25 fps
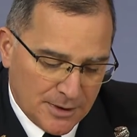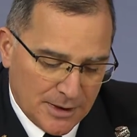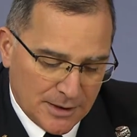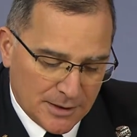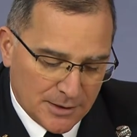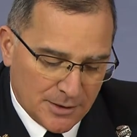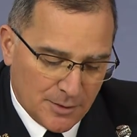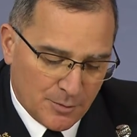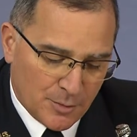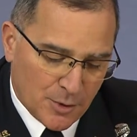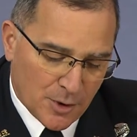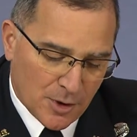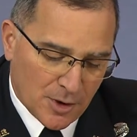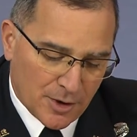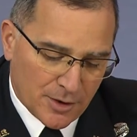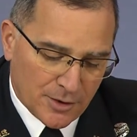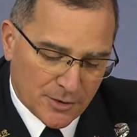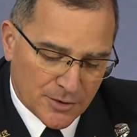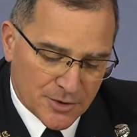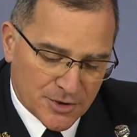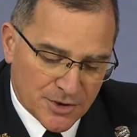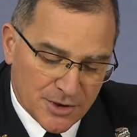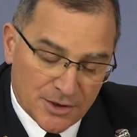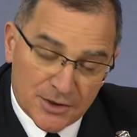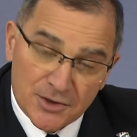and to the
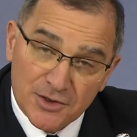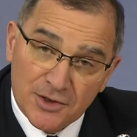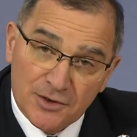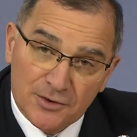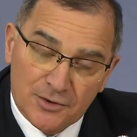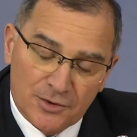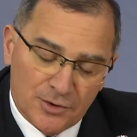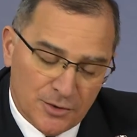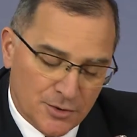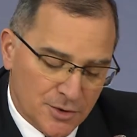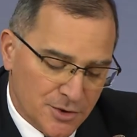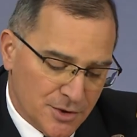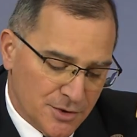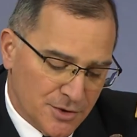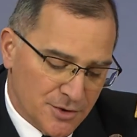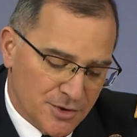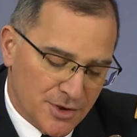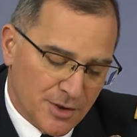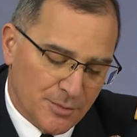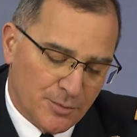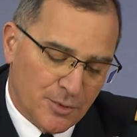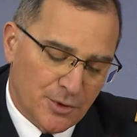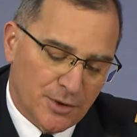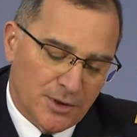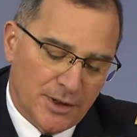partners and institutions
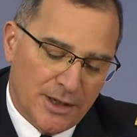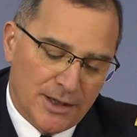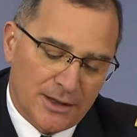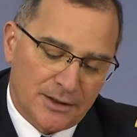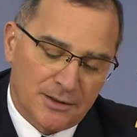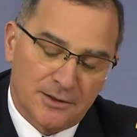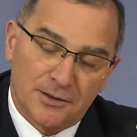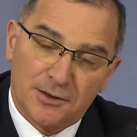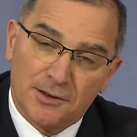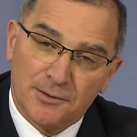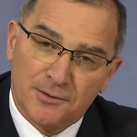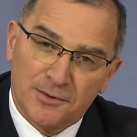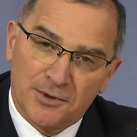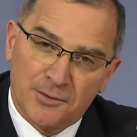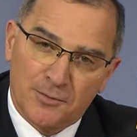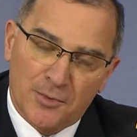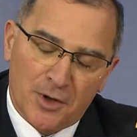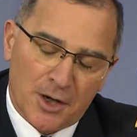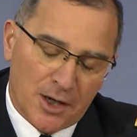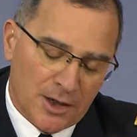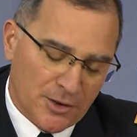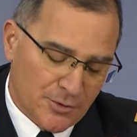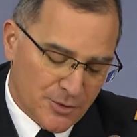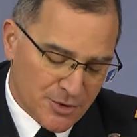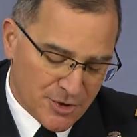that protect
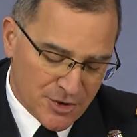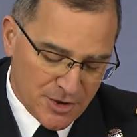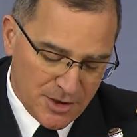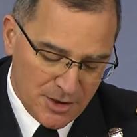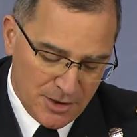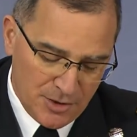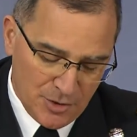democracy,